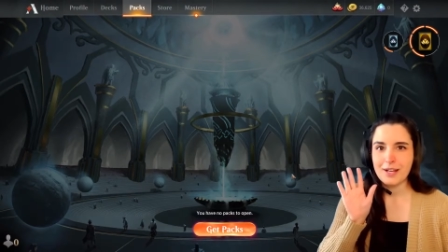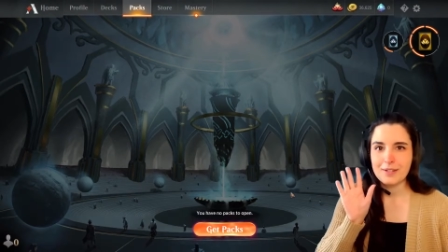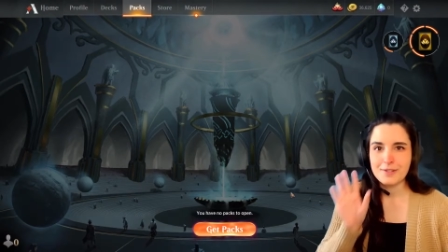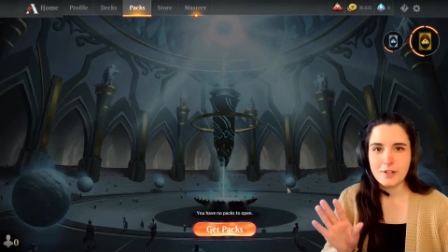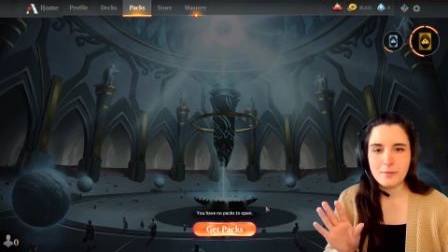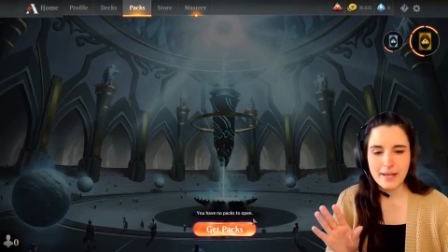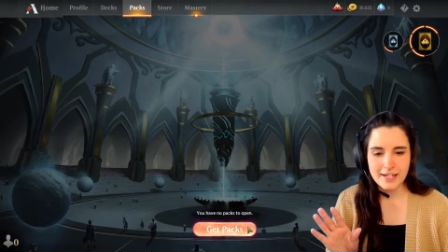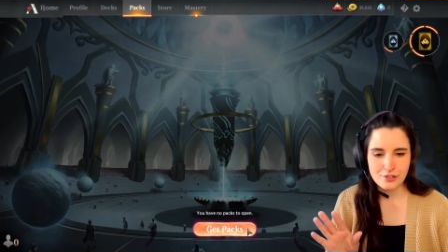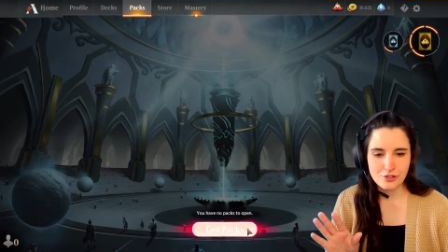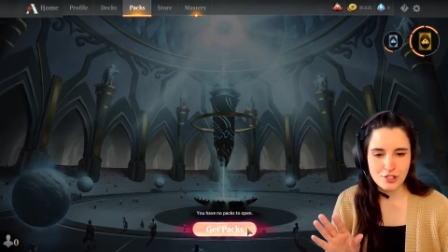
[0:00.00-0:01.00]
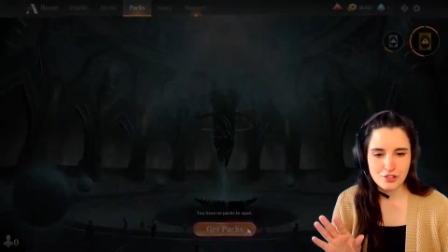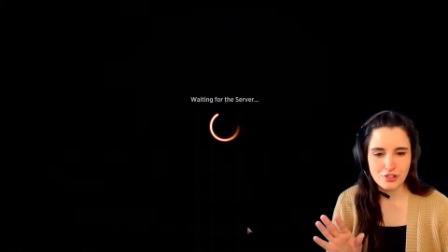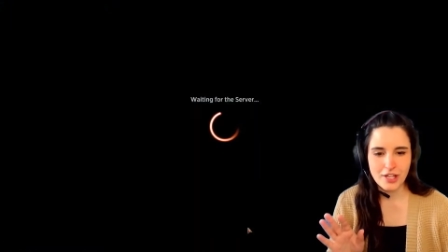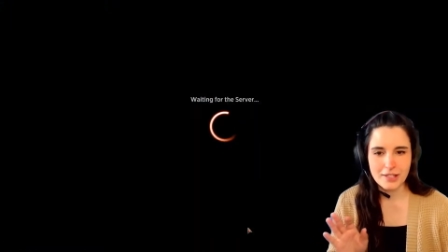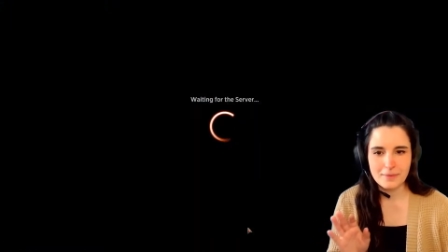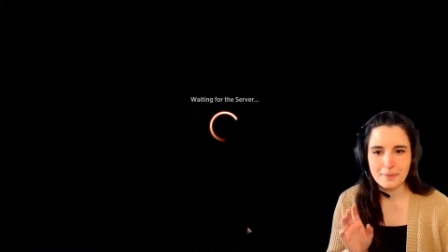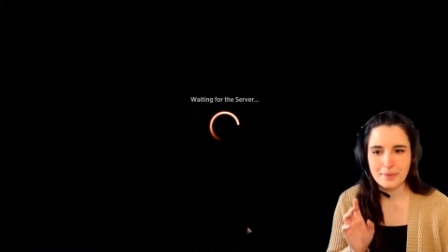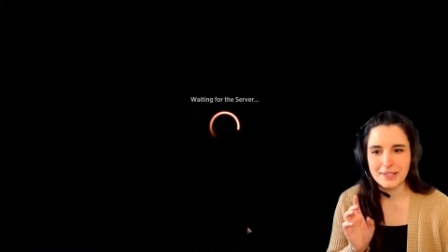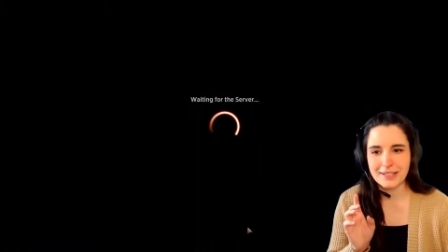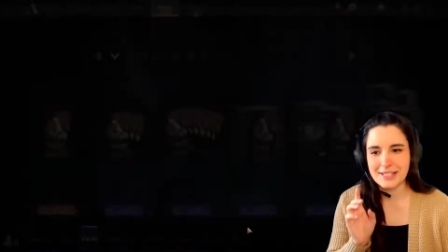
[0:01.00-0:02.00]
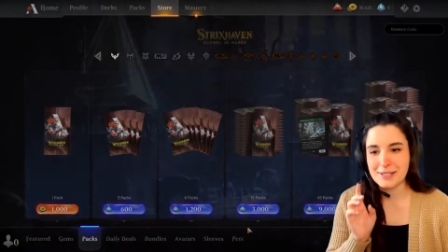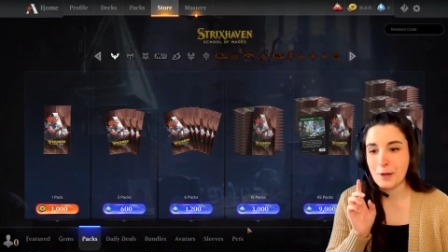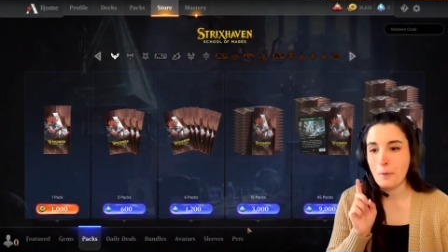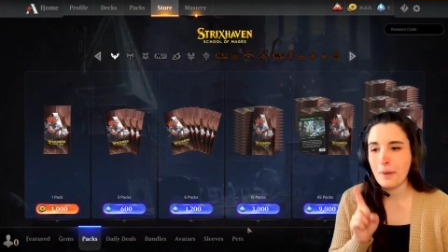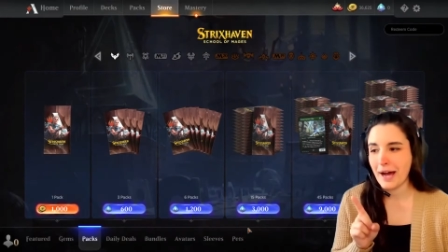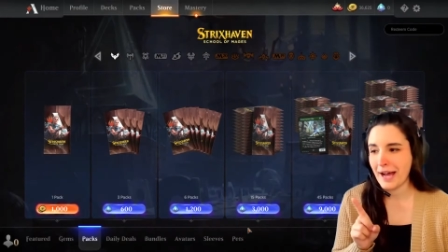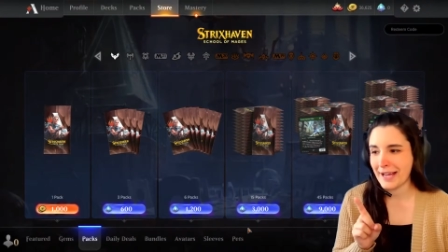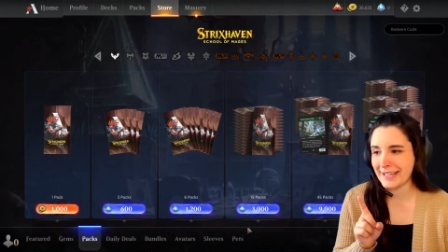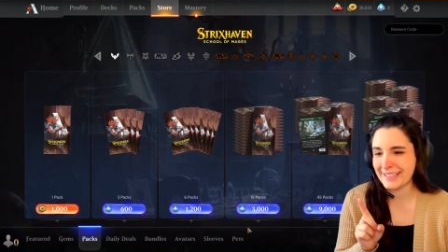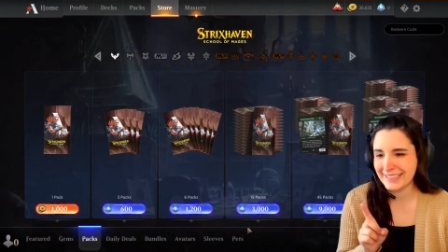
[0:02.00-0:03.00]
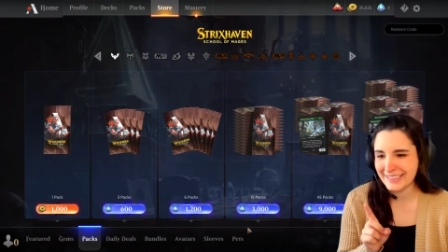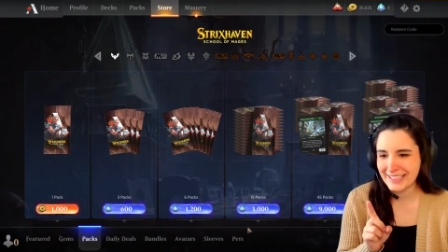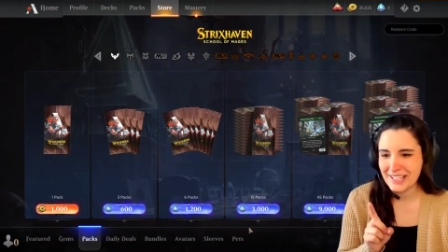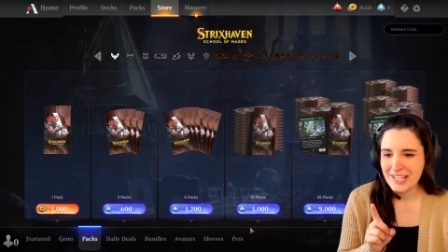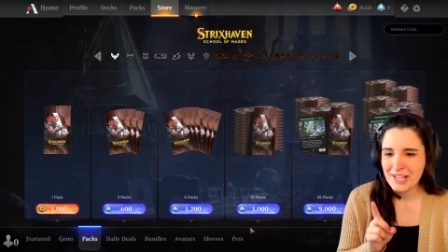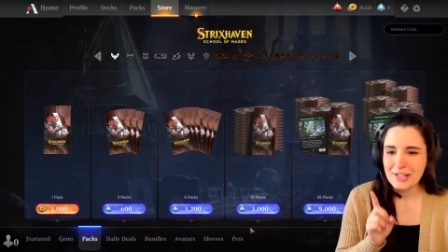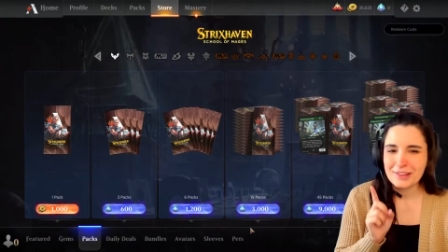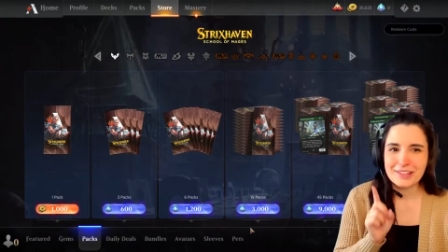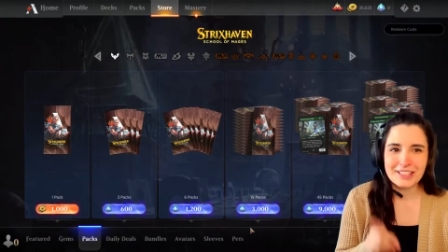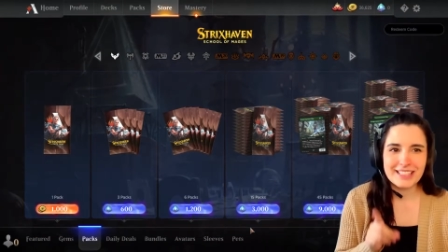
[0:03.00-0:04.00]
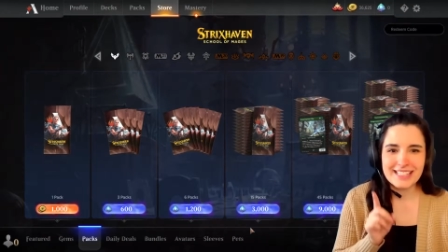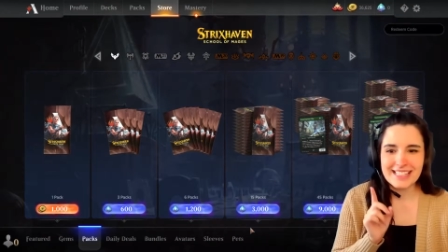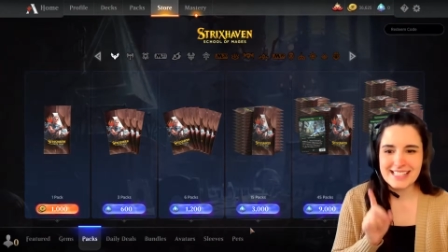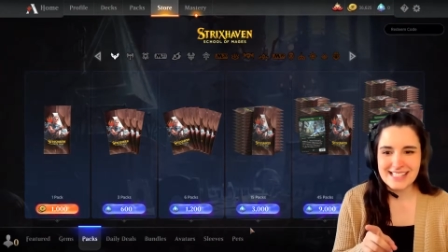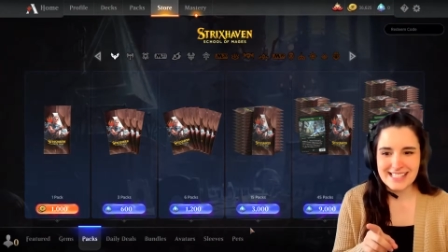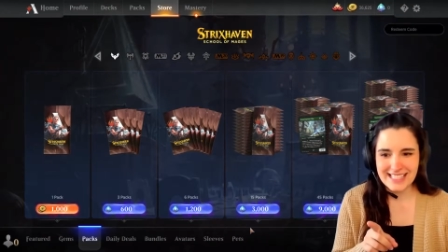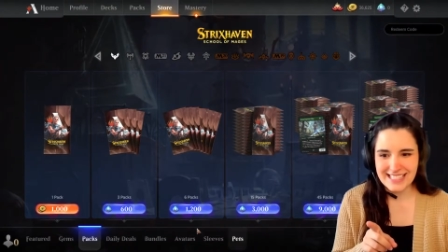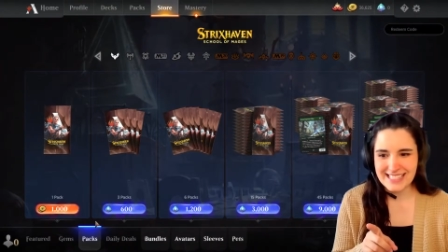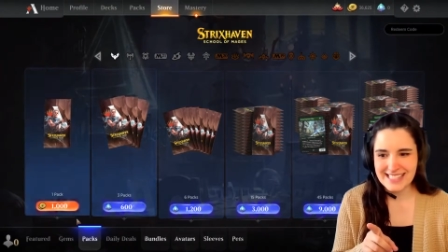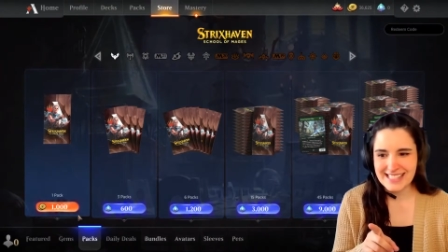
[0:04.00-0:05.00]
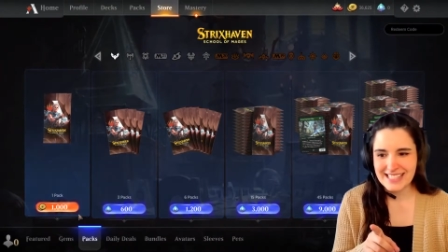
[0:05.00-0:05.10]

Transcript: No packs just yet. Let's go buy 36.